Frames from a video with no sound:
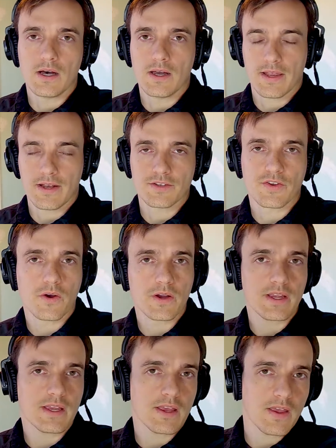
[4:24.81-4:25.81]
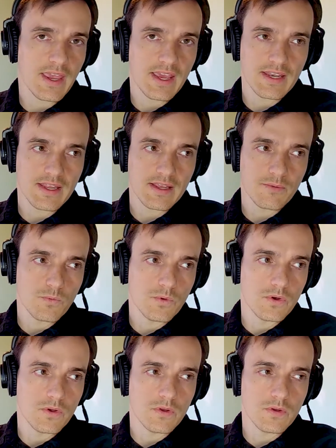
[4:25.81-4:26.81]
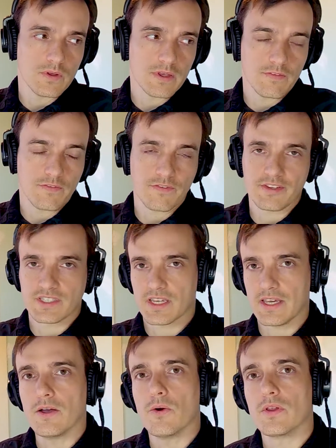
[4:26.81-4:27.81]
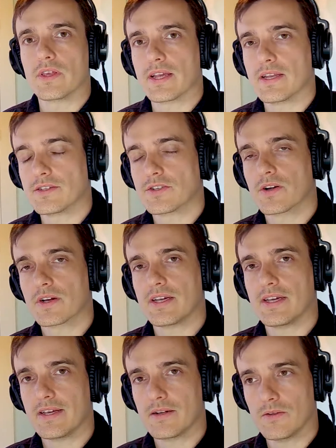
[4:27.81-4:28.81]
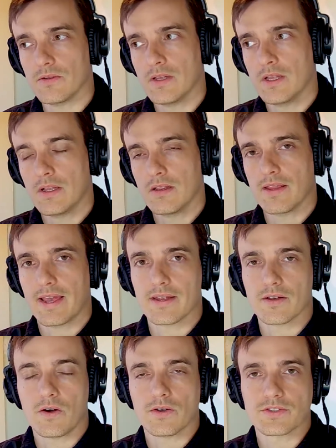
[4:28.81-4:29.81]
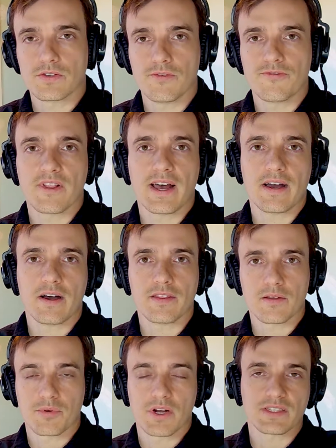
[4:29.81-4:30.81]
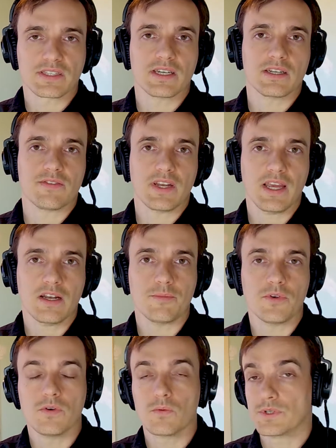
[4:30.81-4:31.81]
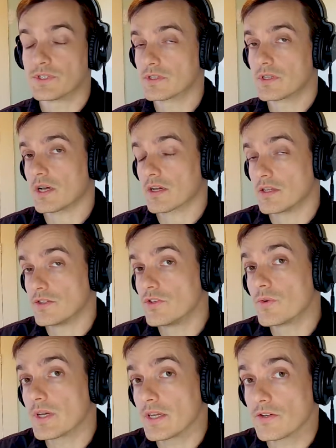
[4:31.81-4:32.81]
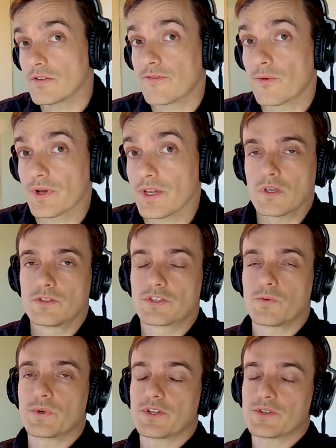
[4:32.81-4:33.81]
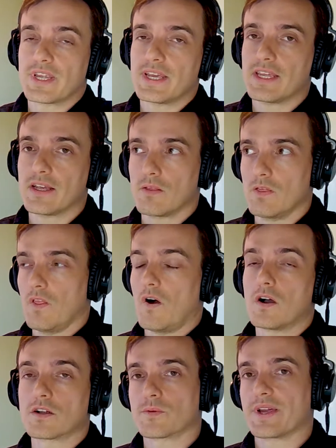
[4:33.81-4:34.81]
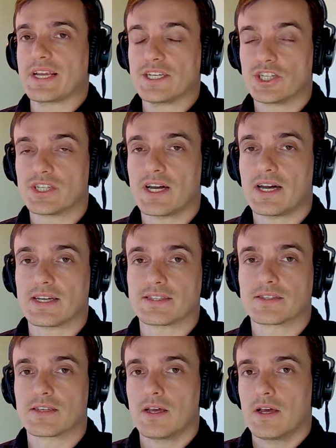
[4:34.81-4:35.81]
in a target, and it will, if it's keyholing in a target, it'll land also flat on the broadside of an animal, which is not going to do any good for you. So when you're taking long range shots,